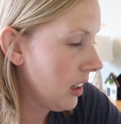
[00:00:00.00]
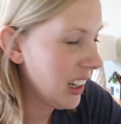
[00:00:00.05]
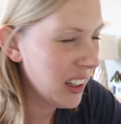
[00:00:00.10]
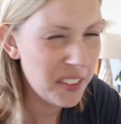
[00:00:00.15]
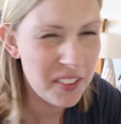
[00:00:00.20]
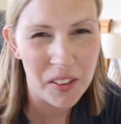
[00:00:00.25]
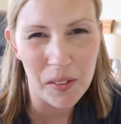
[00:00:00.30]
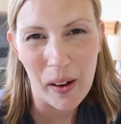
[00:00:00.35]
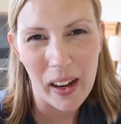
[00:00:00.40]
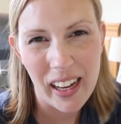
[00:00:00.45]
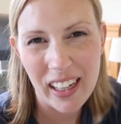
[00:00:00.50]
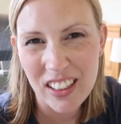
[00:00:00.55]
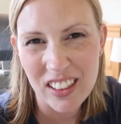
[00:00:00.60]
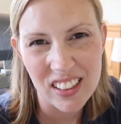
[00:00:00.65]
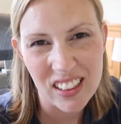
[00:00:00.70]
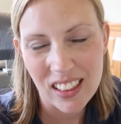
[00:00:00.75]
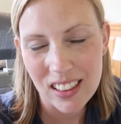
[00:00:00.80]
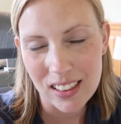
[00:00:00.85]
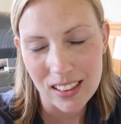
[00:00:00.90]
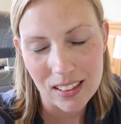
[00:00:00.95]
I don't know why, I
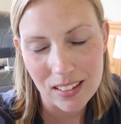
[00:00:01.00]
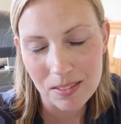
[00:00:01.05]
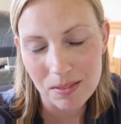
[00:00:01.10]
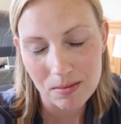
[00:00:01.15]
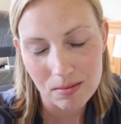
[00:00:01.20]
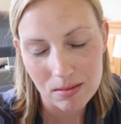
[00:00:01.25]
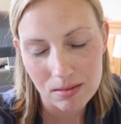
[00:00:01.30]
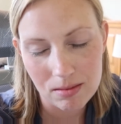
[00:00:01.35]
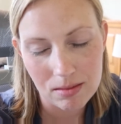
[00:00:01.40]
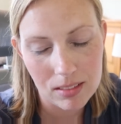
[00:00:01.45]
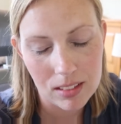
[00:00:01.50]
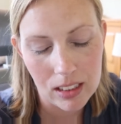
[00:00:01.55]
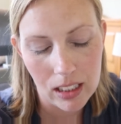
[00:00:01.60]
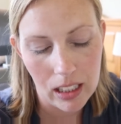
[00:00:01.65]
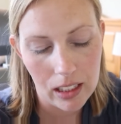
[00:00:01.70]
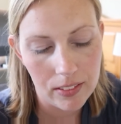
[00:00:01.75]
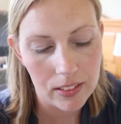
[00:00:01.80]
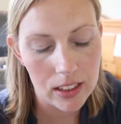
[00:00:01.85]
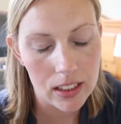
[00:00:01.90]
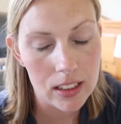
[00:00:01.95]
just like to
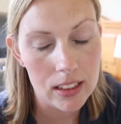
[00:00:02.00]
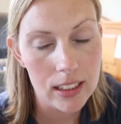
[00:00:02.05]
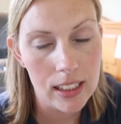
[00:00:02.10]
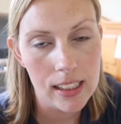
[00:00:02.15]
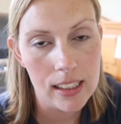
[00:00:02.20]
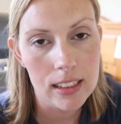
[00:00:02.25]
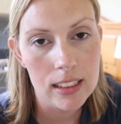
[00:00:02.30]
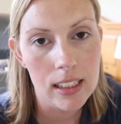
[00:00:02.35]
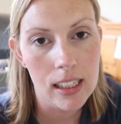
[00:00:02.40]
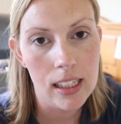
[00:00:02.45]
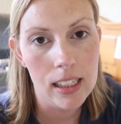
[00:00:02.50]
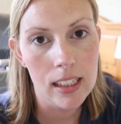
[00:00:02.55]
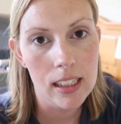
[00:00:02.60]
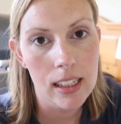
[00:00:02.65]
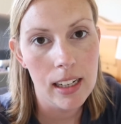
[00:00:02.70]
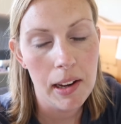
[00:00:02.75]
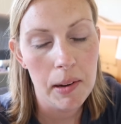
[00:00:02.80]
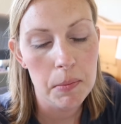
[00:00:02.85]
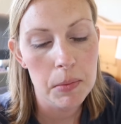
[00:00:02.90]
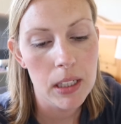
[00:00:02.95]
have a clean slate at
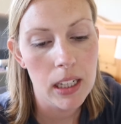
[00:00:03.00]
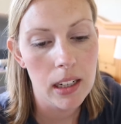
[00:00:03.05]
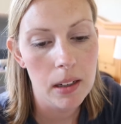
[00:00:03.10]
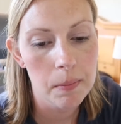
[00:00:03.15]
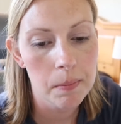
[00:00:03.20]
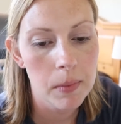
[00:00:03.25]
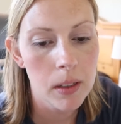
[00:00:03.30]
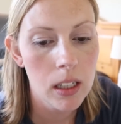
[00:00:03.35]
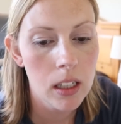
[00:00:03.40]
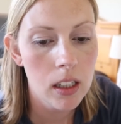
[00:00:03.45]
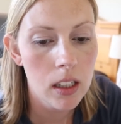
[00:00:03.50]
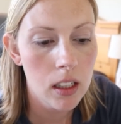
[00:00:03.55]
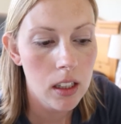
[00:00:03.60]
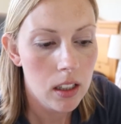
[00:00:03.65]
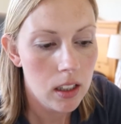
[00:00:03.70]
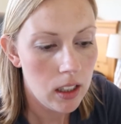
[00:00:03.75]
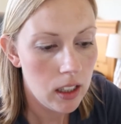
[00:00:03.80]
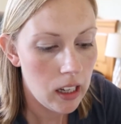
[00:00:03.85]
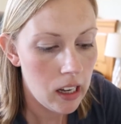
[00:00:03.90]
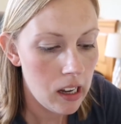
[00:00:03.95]
nap time.
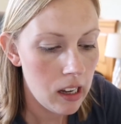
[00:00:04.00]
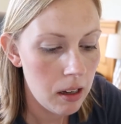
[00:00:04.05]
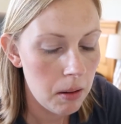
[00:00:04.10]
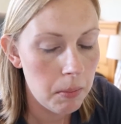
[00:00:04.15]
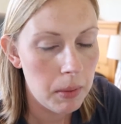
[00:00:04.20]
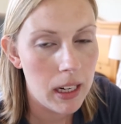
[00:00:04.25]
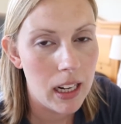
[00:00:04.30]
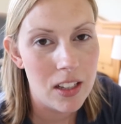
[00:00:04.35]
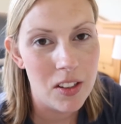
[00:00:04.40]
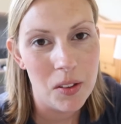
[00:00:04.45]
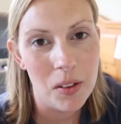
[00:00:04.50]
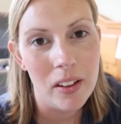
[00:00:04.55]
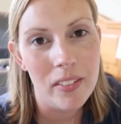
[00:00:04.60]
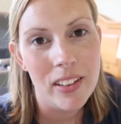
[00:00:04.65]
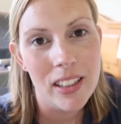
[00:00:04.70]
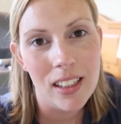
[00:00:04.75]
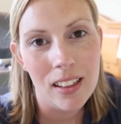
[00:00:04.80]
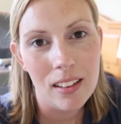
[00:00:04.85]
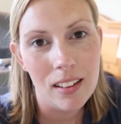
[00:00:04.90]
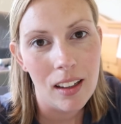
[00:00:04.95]
Um, but I do have
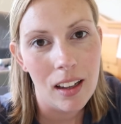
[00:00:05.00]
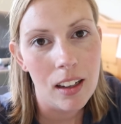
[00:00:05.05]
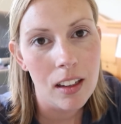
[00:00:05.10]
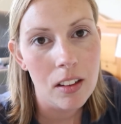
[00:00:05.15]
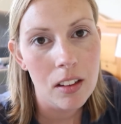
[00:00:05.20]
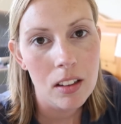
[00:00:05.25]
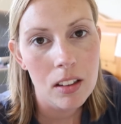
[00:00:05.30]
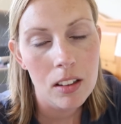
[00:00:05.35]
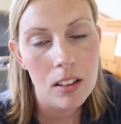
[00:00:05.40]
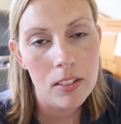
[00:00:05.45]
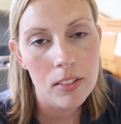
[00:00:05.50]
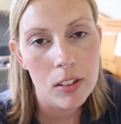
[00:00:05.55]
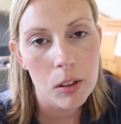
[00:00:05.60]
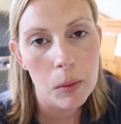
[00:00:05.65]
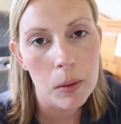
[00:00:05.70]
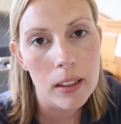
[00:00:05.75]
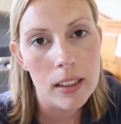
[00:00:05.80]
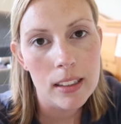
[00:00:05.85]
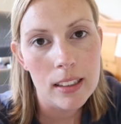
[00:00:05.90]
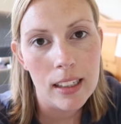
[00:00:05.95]
a deadline for
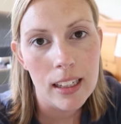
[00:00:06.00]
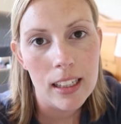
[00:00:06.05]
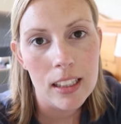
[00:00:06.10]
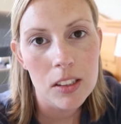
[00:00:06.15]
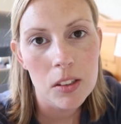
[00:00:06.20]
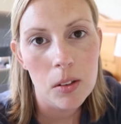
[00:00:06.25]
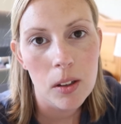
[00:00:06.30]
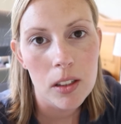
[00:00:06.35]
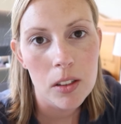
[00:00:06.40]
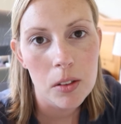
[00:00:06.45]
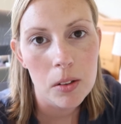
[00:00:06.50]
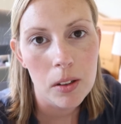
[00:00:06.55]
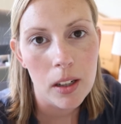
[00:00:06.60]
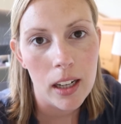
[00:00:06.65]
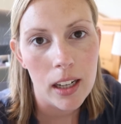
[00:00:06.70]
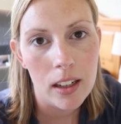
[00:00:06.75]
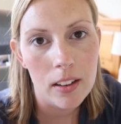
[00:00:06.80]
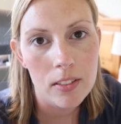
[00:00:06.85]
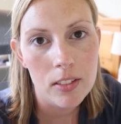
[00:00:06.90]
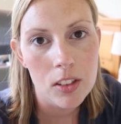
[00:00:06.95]
work today, so I do
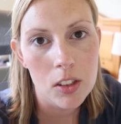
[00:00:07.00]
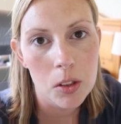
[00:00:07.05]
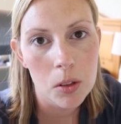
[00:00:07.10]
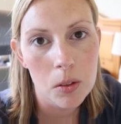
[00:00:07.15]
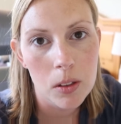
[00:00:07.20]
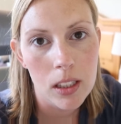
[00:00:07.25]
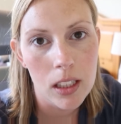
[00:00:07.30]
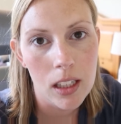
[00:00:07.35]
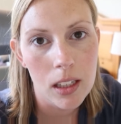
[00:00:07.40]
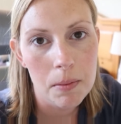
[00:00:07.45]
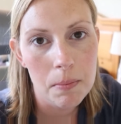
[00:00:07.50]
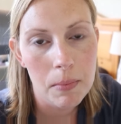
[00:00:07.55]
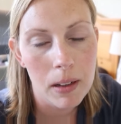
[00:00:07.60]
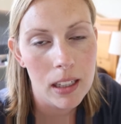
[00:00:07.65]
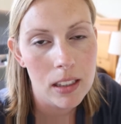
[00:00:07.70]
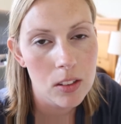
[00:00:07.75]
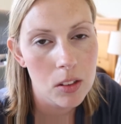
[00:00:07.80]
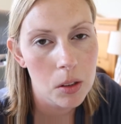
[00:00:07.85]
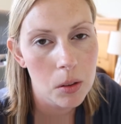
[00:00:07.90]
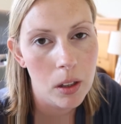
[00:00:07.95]
have to get
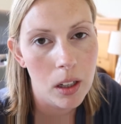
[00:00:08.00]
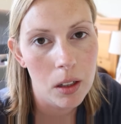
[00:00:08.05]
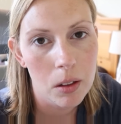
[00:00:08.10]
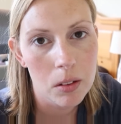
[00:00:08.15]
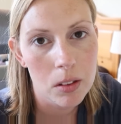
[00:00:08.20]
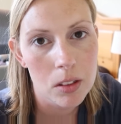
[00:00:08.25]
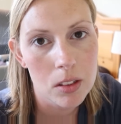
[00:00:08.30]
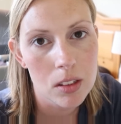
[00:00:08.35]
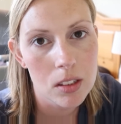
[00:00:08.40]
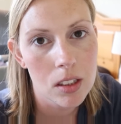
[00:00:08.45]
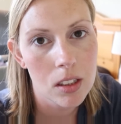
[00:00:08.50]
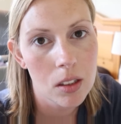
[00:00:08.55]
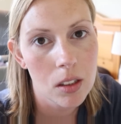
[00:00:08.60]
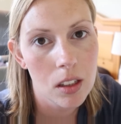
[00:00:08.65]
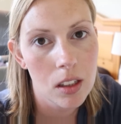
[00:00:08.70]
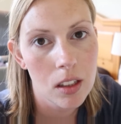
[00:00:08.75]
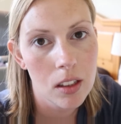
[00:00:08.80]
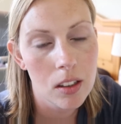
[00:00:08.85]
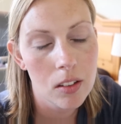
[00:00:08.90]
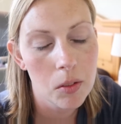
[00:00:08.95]
my two hours
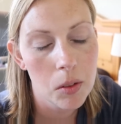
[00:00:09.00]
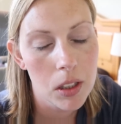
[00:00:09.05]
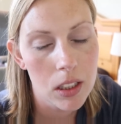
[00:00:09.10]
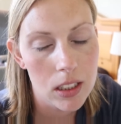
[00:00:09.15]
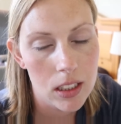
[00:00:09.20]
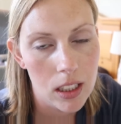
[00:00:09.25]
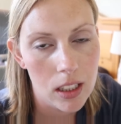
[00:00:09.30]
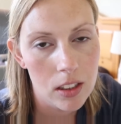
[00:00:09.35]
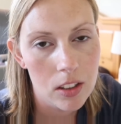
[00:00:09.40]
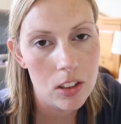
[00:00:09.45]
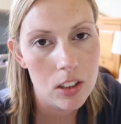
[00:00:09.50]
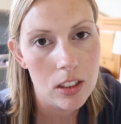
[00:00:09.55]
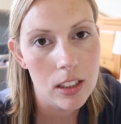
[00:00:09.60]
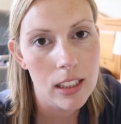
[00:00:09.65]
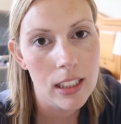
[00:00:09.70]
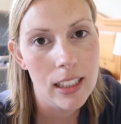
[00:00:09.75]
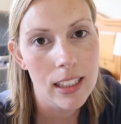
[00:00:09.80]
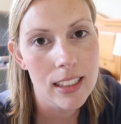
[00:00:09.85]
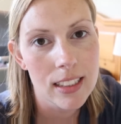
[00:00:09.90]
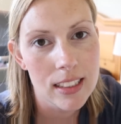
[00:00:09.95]
work done
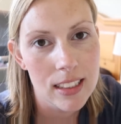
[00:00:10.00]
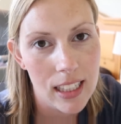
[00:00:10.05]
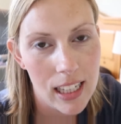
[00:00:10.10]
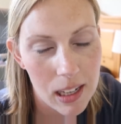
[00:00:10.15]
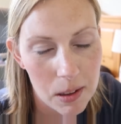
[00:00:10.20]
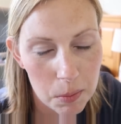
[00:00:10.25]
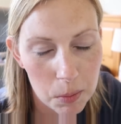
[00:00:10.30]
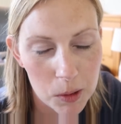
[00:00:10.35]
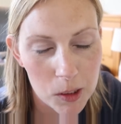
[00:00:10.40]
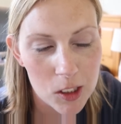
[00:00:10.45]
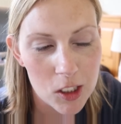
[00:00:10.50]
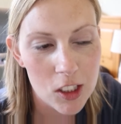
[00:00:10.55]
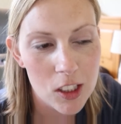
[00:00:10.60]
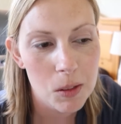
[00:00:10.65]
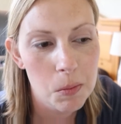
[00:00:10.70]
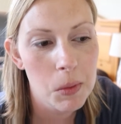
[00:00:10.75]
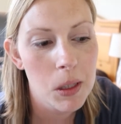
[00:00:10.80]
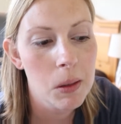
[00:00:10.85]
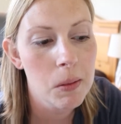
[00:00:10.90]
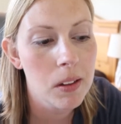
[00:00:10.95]
during his nap, which
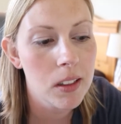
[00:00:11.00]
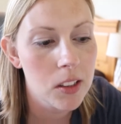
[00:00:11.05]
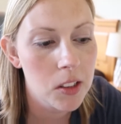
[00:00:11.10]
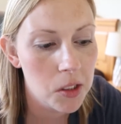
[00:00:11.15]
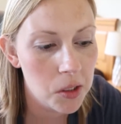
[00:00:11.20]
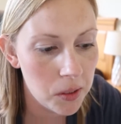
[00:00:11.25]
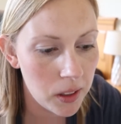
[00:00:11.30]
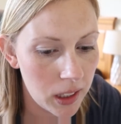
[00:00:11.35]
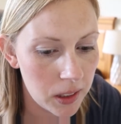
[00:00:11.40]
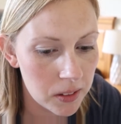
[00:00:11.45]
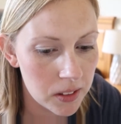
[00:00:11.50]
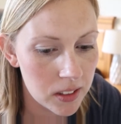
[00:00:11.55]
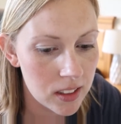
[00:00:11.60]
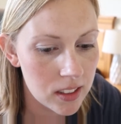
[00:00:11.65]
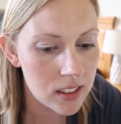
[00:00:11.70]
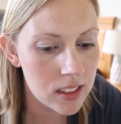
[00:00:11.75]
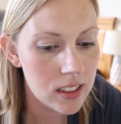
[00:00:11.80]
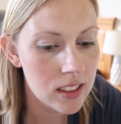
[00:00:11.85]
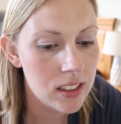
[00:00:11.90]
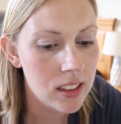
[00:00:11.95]
should be about two
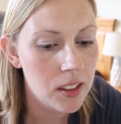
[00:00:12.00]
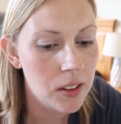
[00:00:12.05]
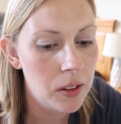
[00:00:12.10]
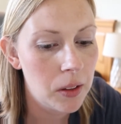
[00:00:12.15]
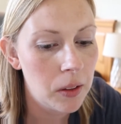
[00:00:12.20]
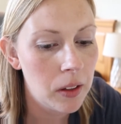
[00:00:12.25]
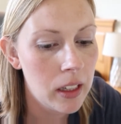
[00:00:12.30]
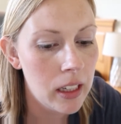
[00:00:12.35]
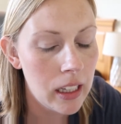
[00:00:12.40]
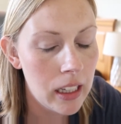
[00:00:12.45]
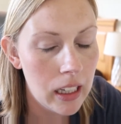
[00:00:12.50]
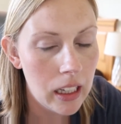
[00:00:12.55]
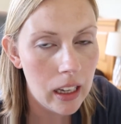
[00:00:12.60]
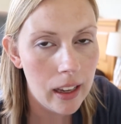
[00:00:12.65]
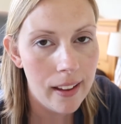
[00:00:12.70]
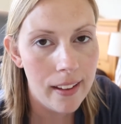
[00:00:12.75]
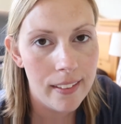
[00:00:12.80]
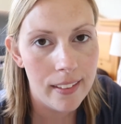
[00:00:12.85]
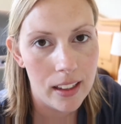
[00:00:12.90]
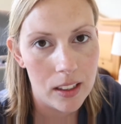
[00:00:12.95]
hours. So
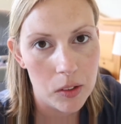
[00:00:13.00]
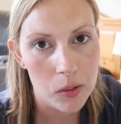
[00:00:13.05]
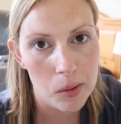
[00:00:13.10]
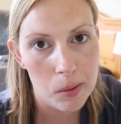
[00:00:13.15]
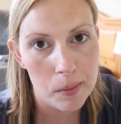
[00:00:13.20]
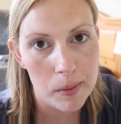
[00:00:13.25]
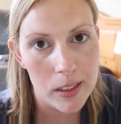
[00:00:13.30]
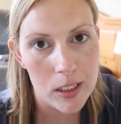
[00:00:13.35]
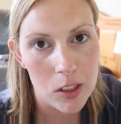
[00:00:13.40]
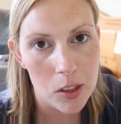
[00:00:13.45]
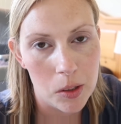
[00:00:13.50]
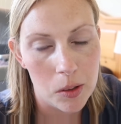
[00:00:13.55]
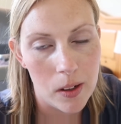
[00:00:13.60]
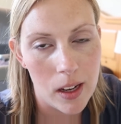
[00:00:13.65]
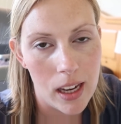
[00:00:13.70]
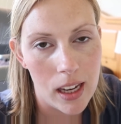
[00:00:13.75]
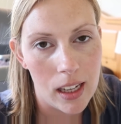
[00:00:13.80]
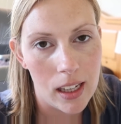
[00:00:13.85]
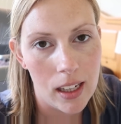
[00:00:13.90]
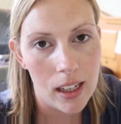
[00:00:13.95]
that's what I'm be
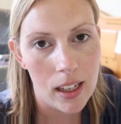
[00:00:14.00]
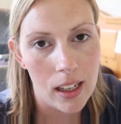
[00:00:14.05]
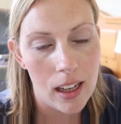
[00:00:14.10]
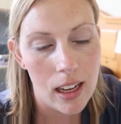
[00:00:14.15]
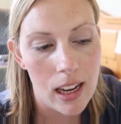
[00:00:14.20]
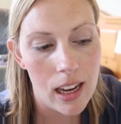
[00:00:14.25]
doing.